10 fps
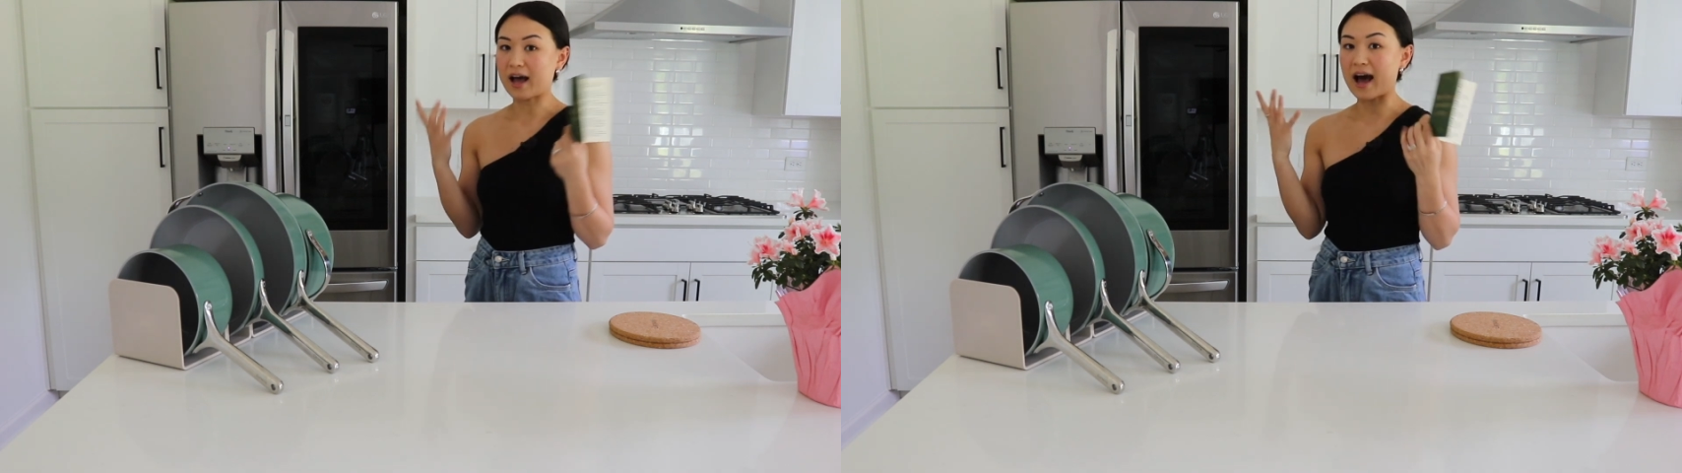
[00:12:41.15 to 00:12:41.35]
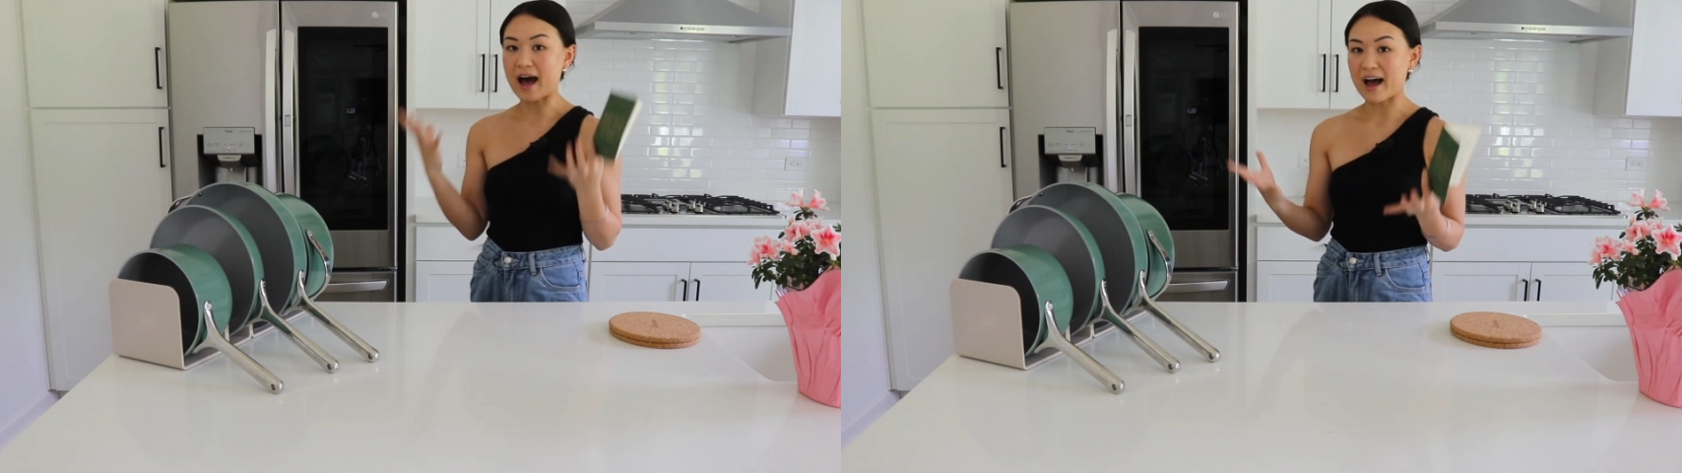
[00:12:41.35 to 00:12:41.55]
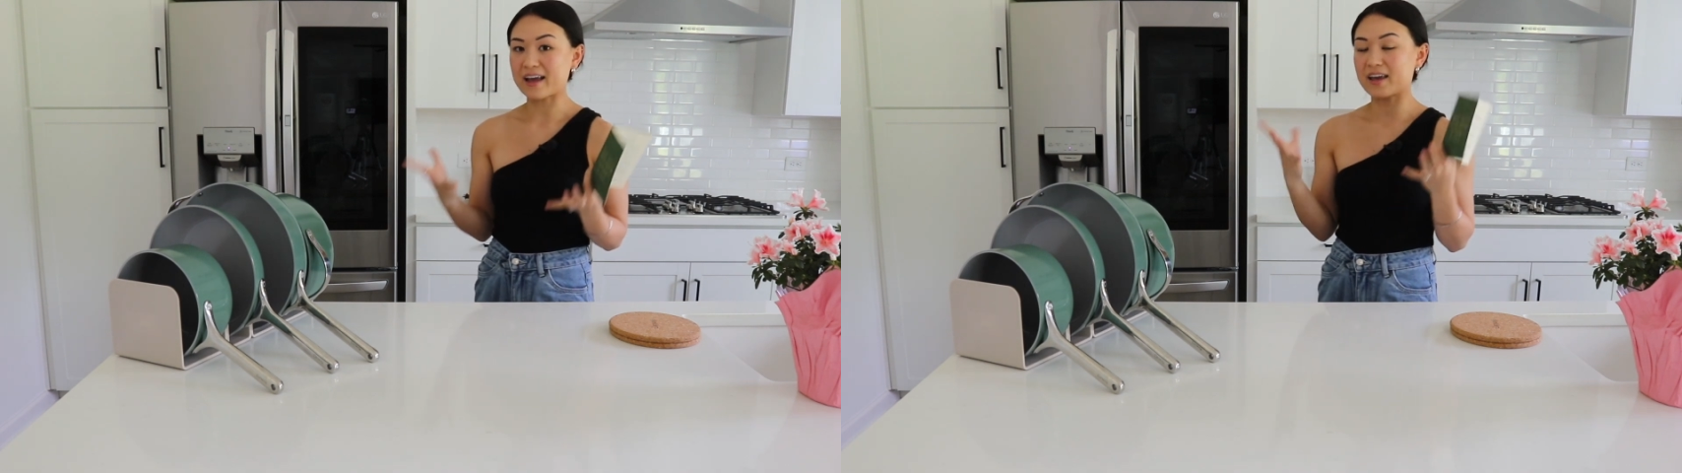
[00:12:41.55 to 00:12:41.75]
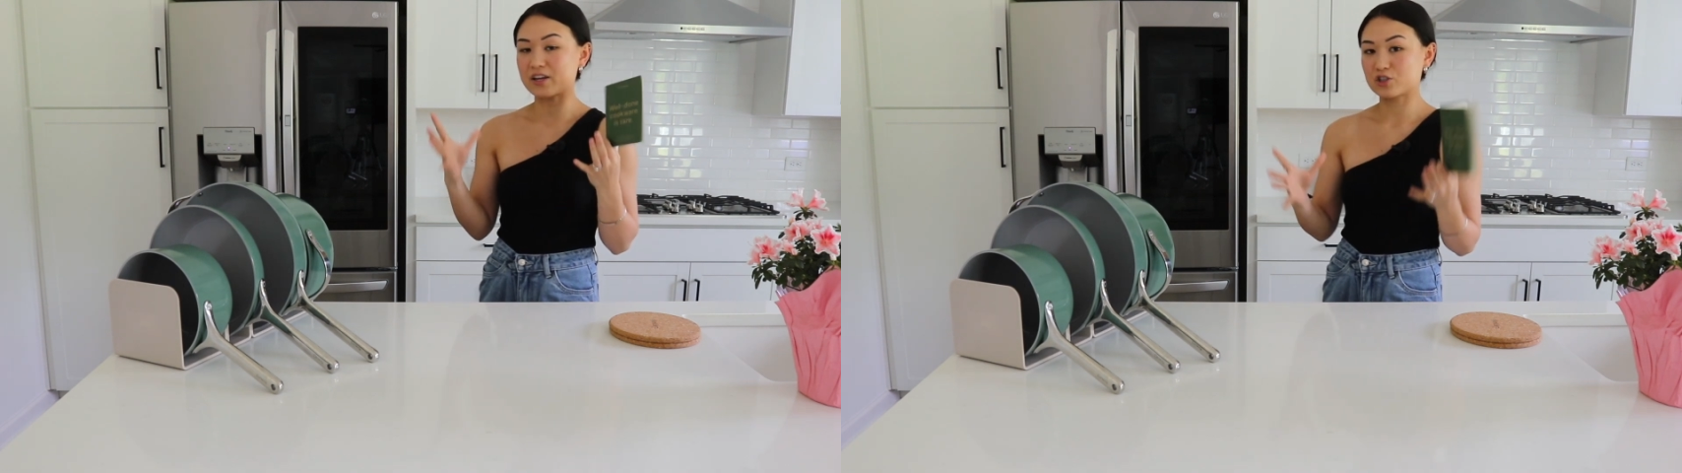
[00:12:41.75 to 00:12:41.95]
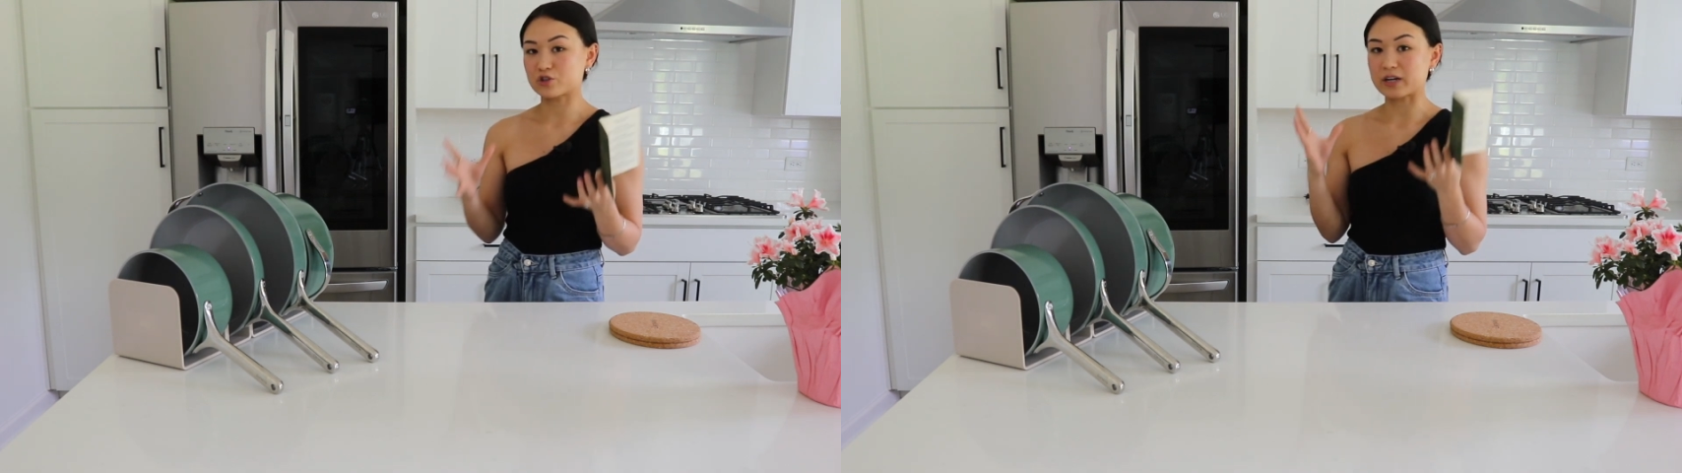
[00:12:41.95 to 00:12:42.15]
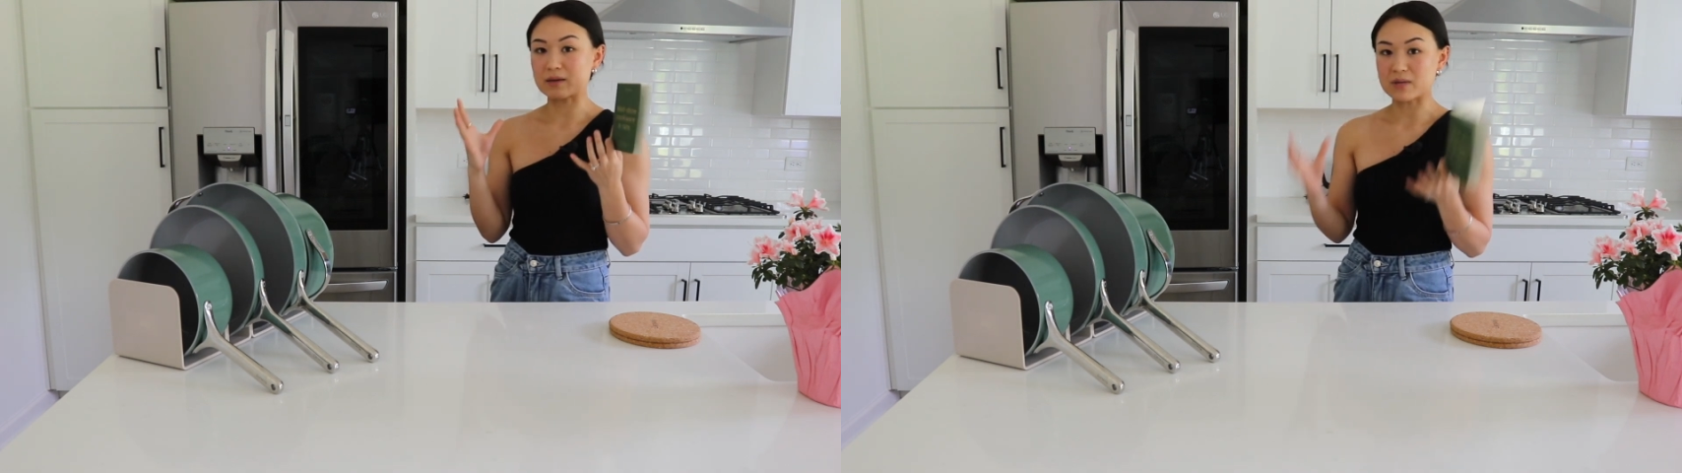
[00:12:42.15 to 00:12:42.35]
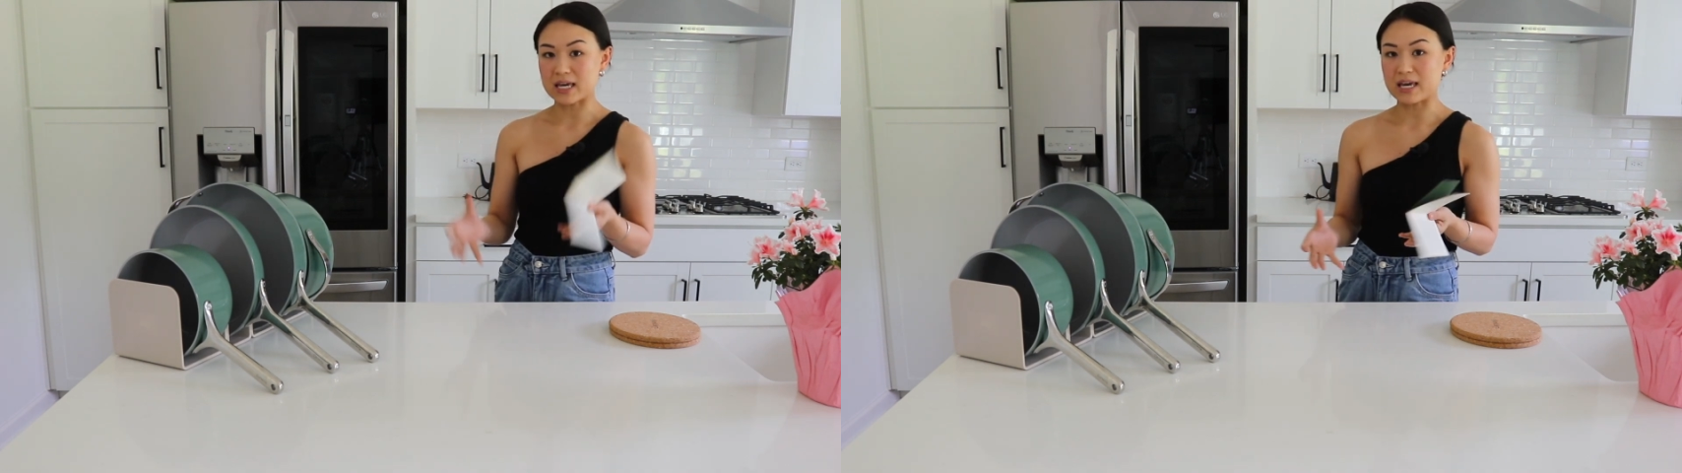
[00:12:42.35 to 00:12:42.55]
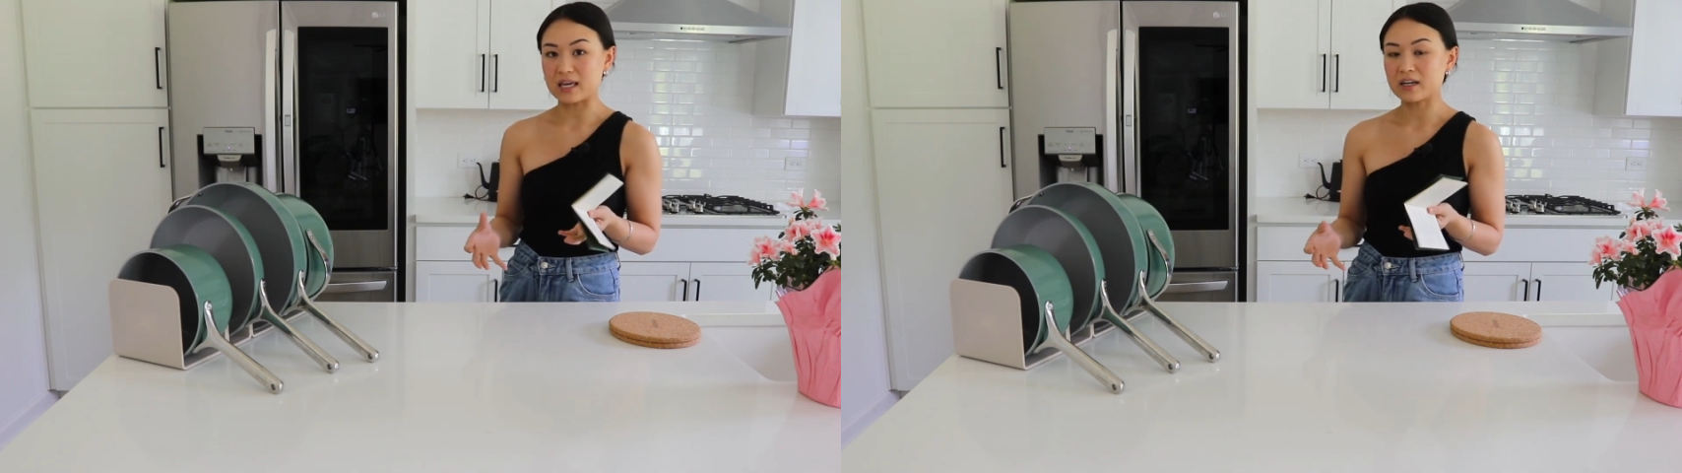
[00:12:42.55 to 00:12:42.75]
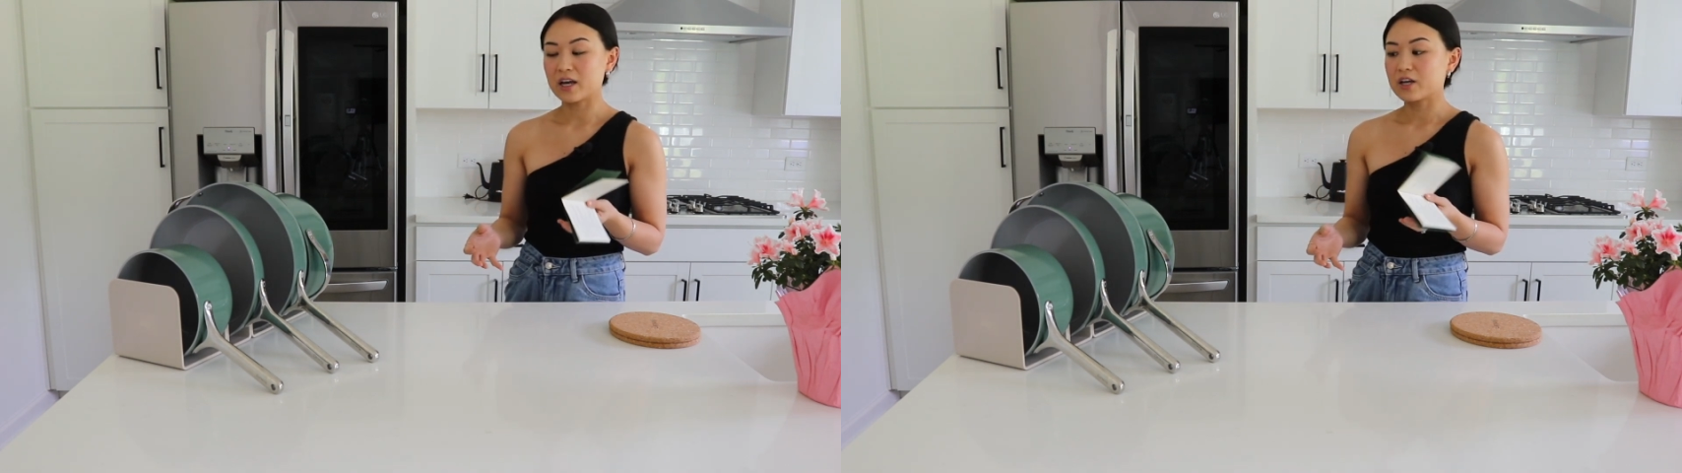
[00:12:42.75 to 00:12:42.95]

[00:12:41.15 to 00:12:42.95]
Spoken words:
high extreme heat.